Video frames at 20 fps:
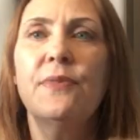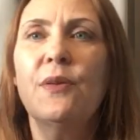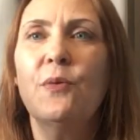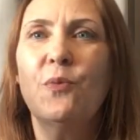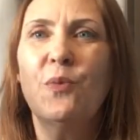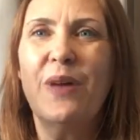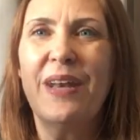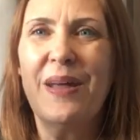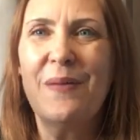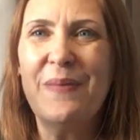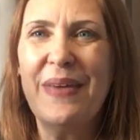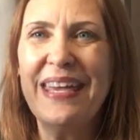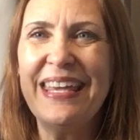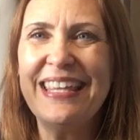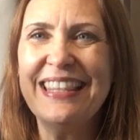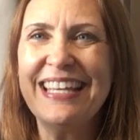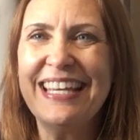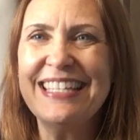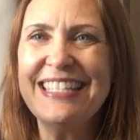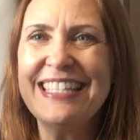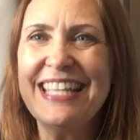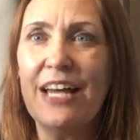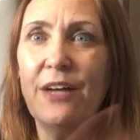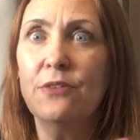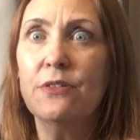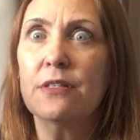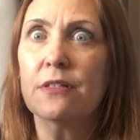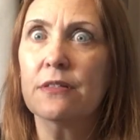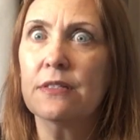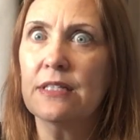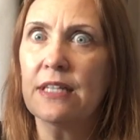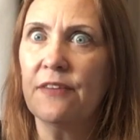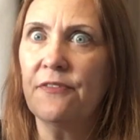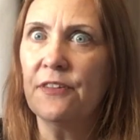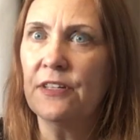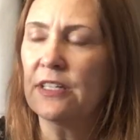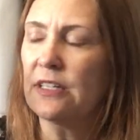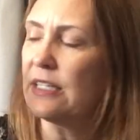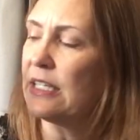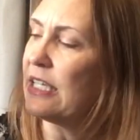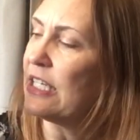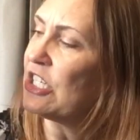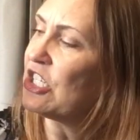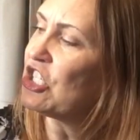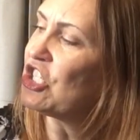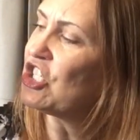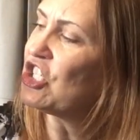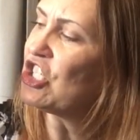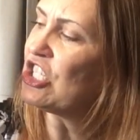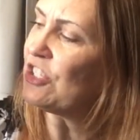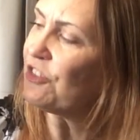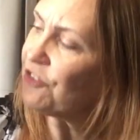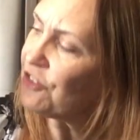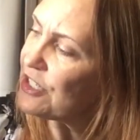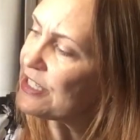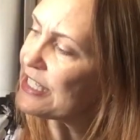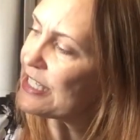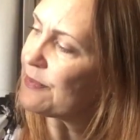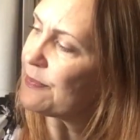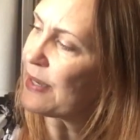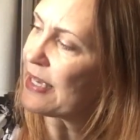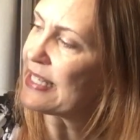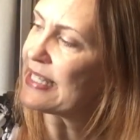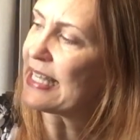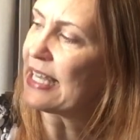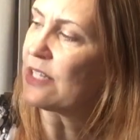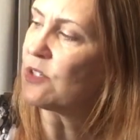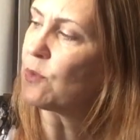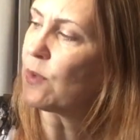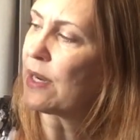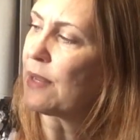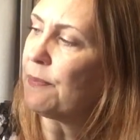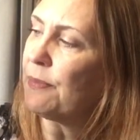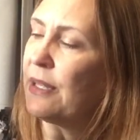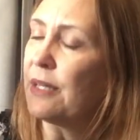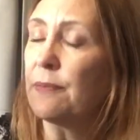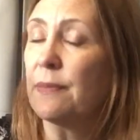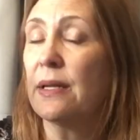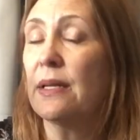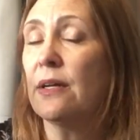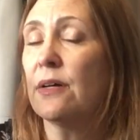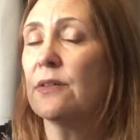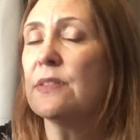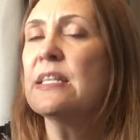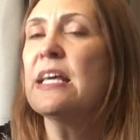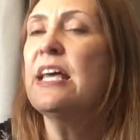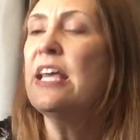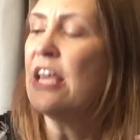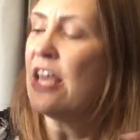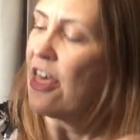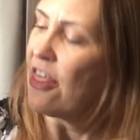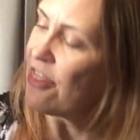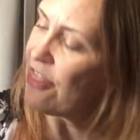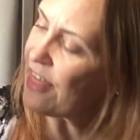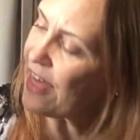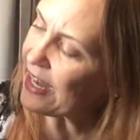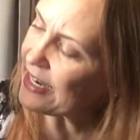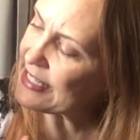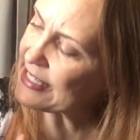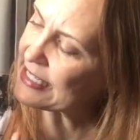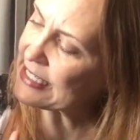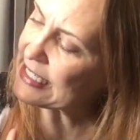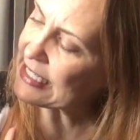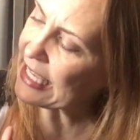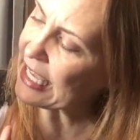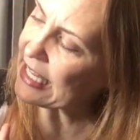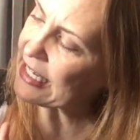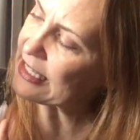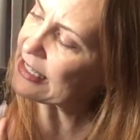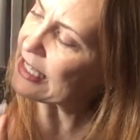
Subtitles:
When I'm making that sound, there's definitely a difference in my sound when I plug my nose. That is indicating